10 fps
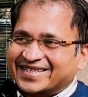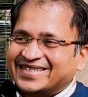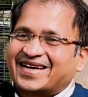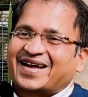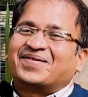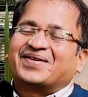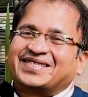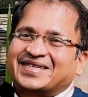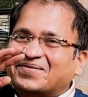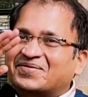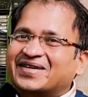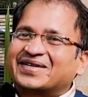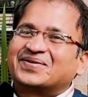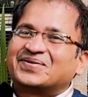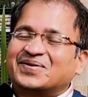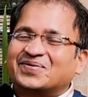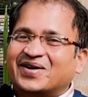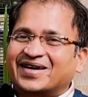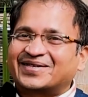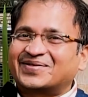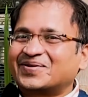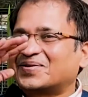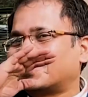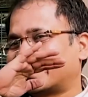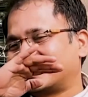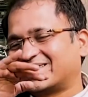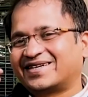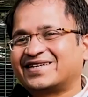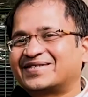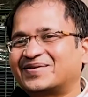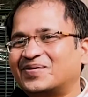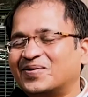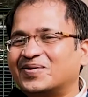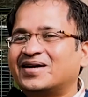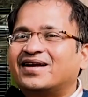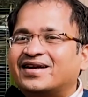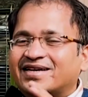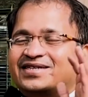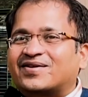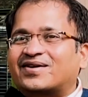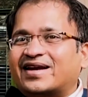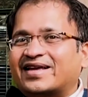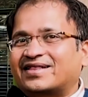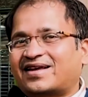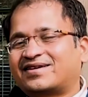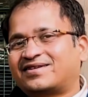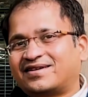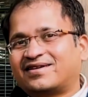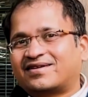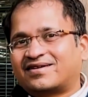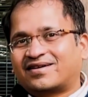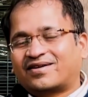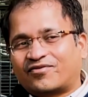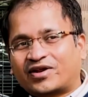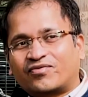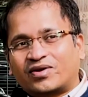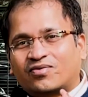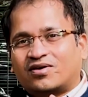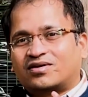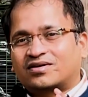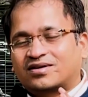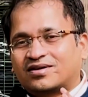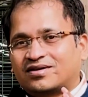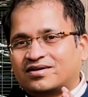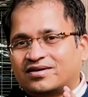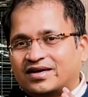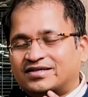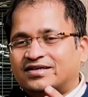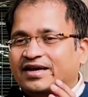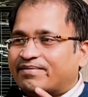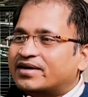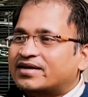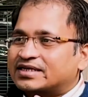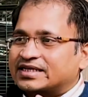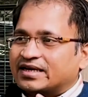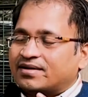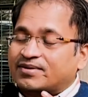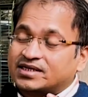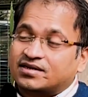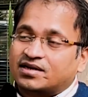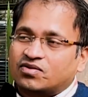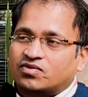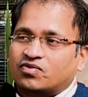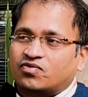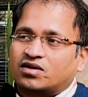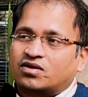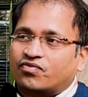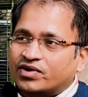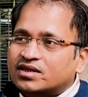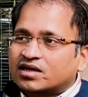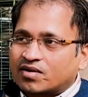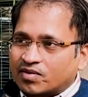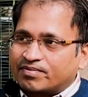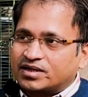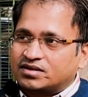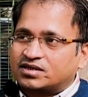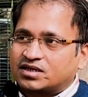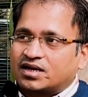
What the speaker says: Yeah, as referring to the war zone where journalists go, it's not like that. Here, when we work as an embedded cell, basically we work with the government,